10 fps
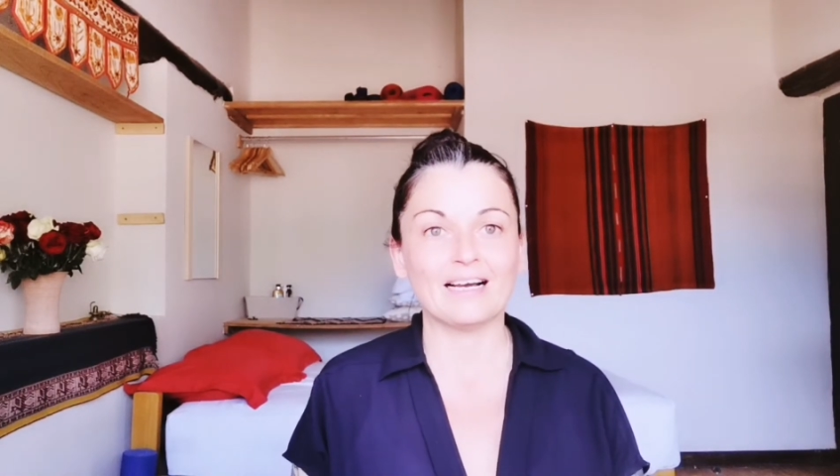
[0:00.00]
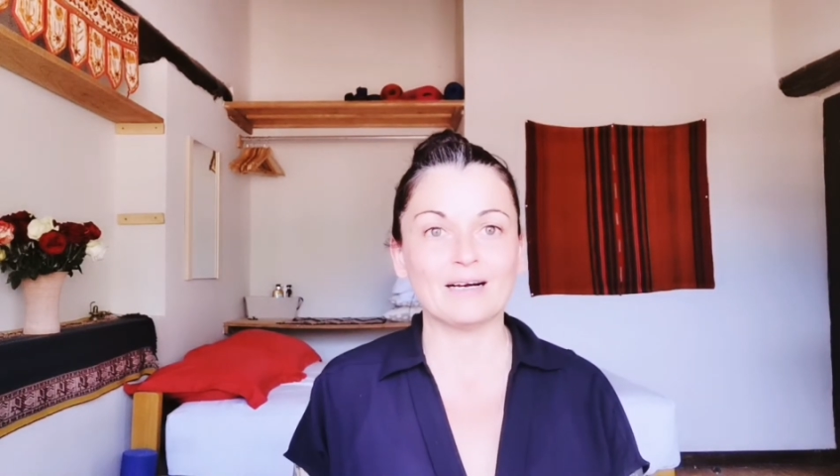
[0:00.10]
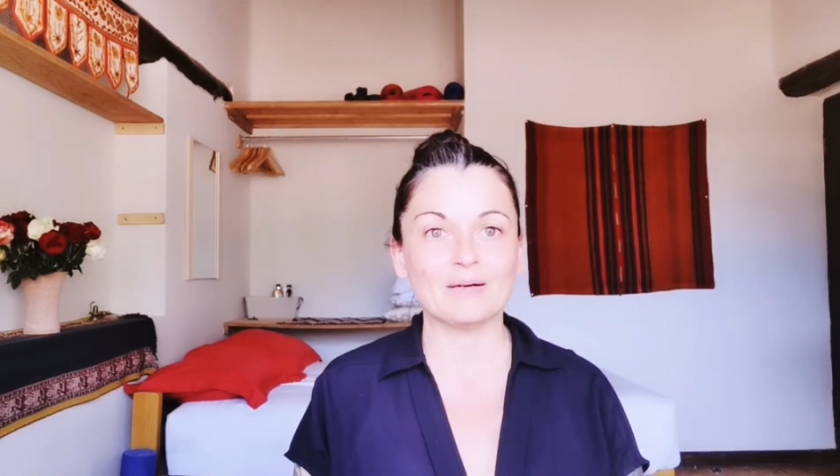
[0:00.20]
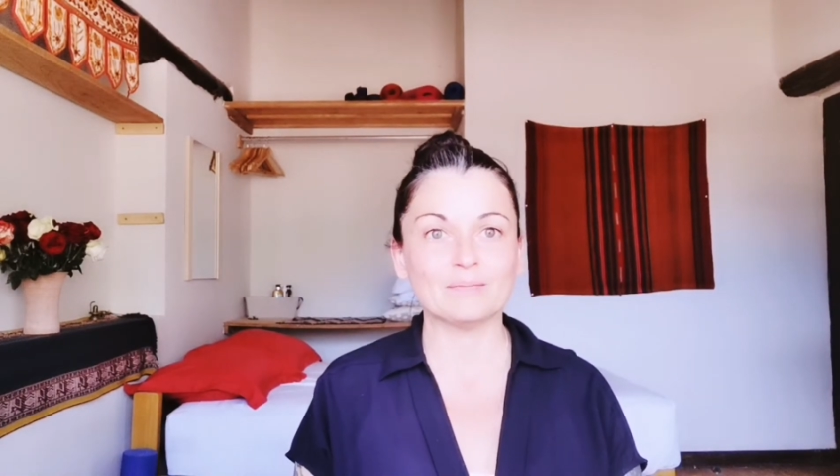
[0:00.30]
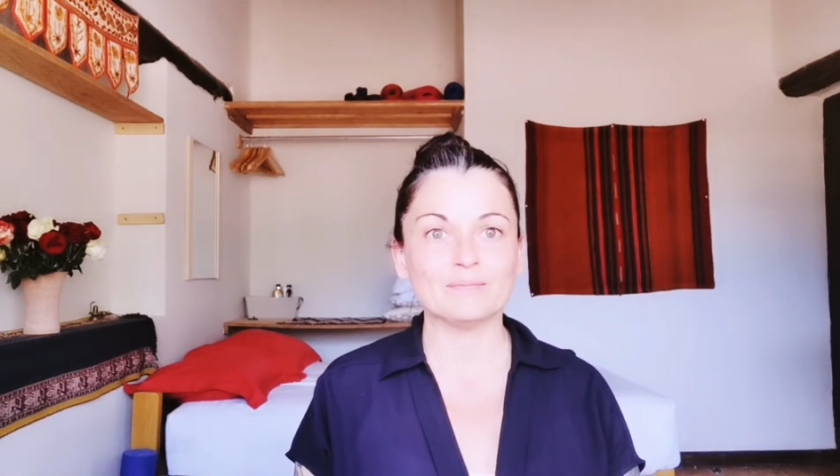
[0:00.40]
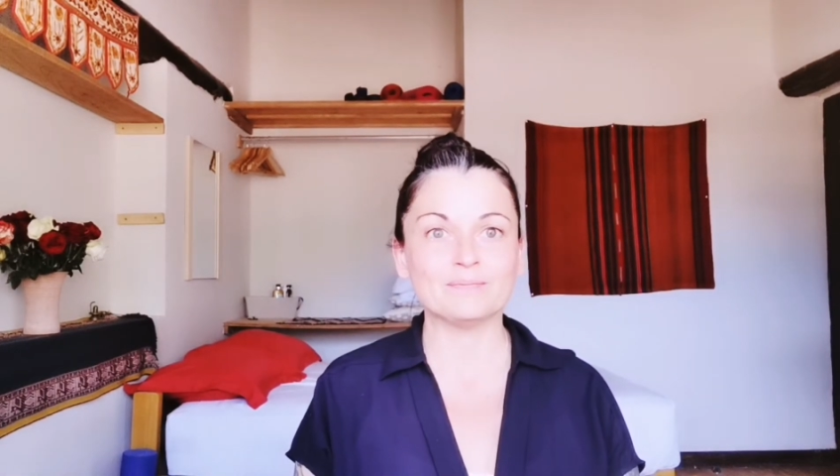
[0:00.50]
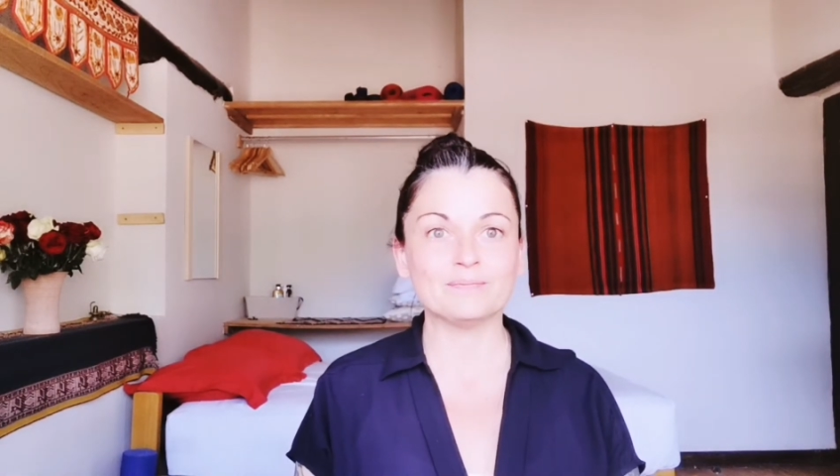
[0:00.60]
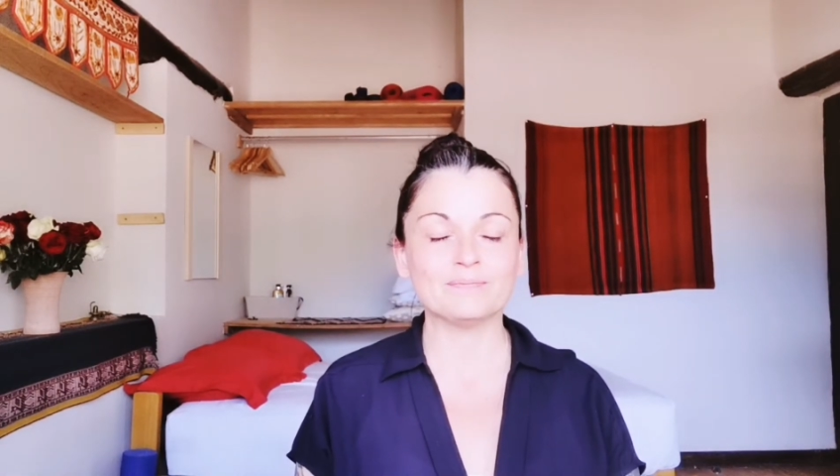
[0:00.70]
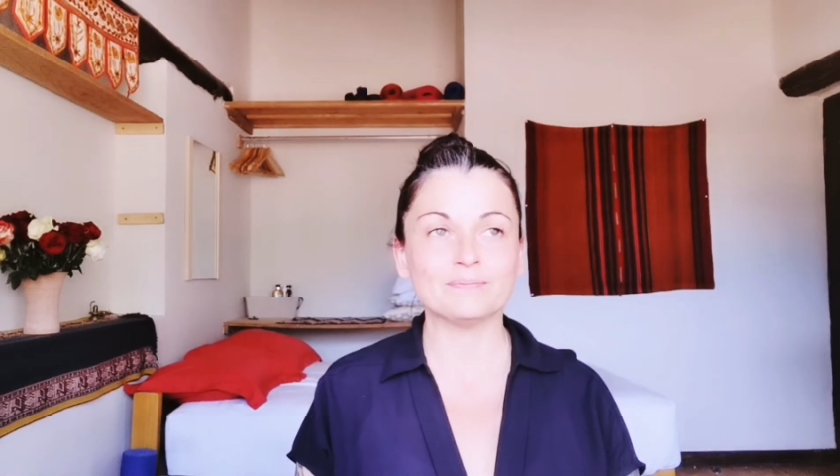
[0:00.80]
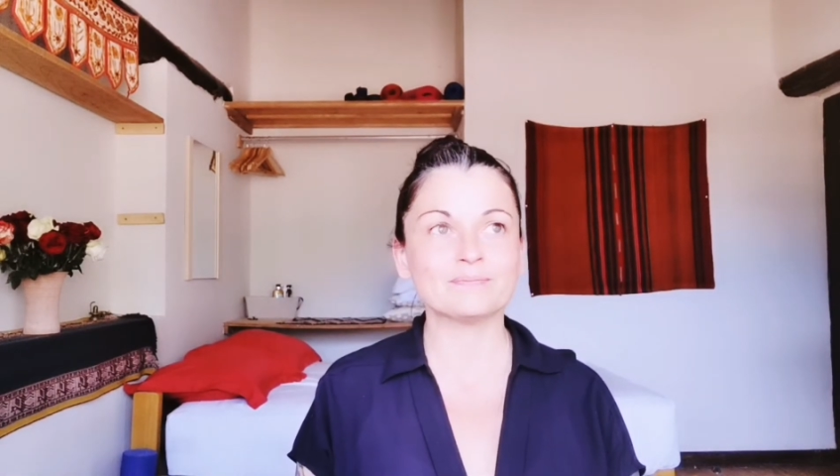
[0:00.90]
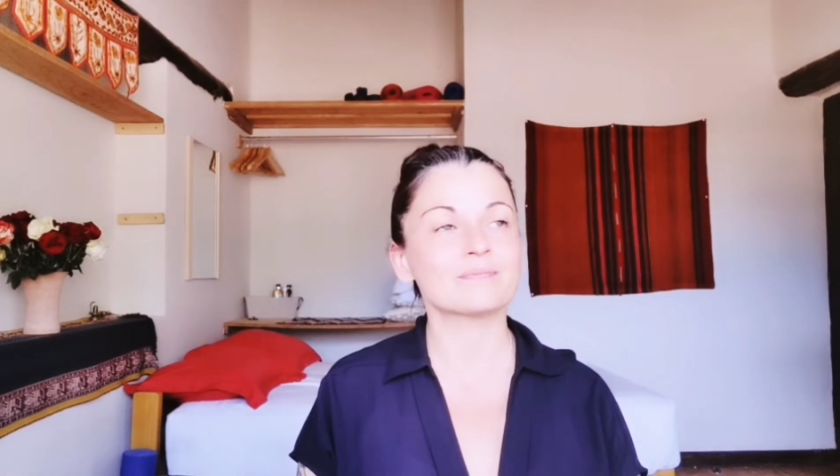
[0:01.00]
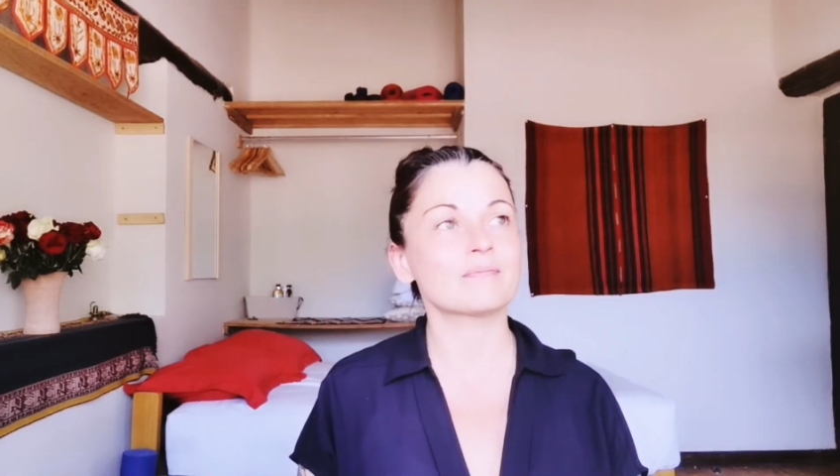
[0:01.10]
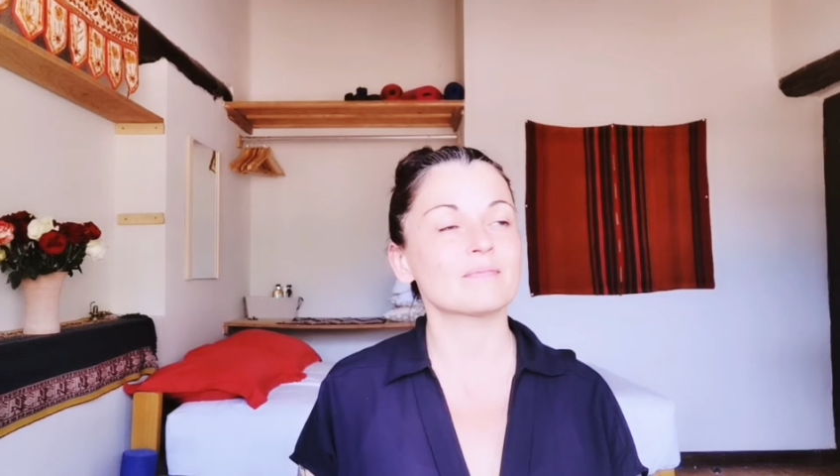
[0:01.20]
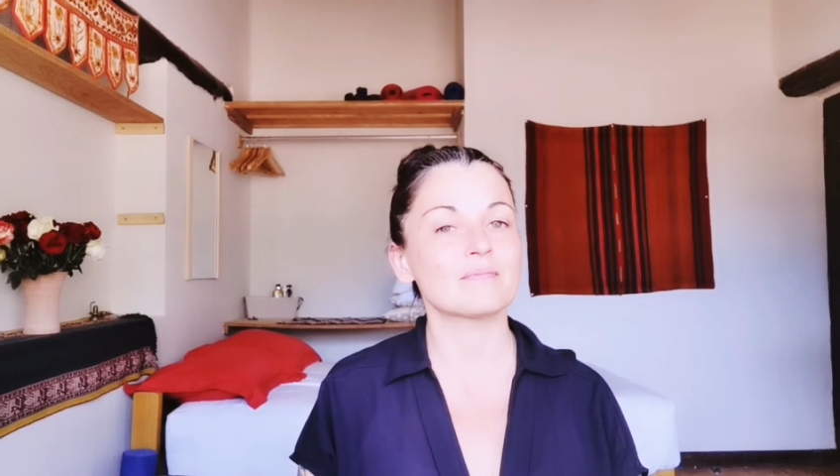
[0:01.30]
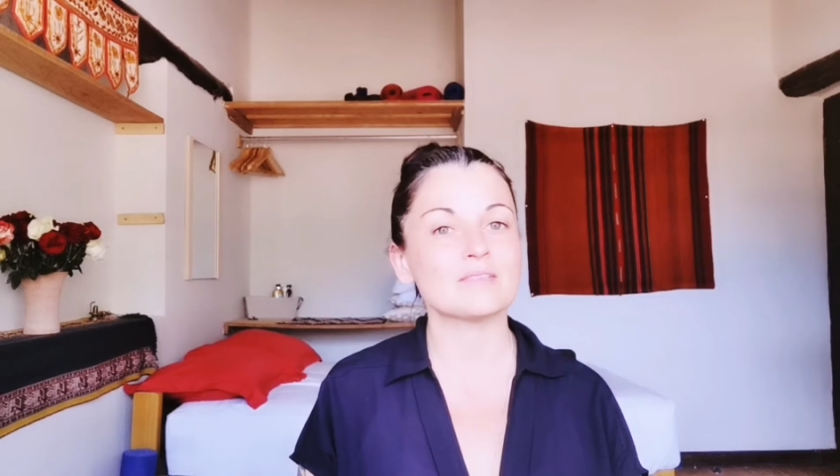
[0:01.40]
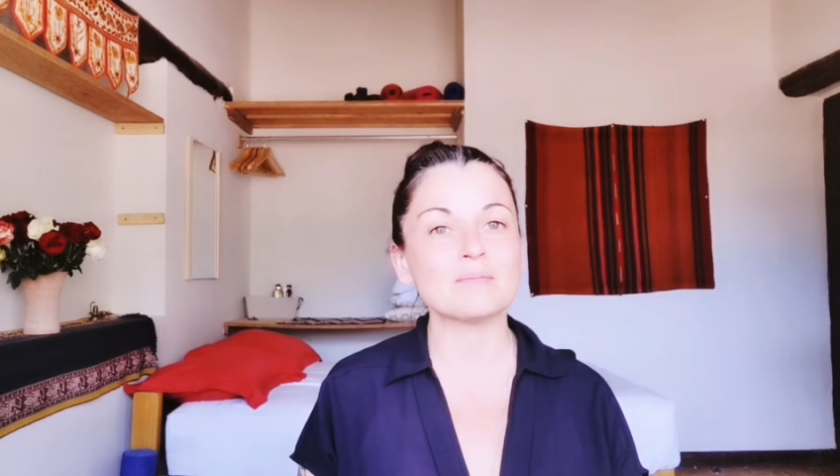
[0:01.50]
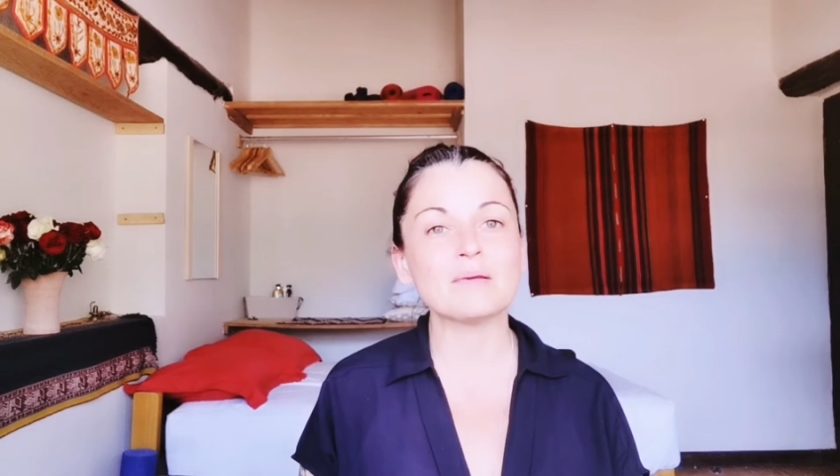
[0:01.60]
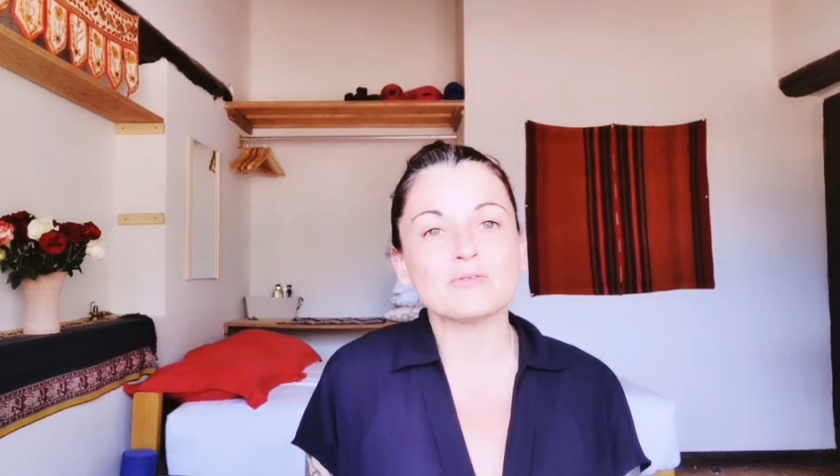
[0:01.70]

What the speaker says: Sometimes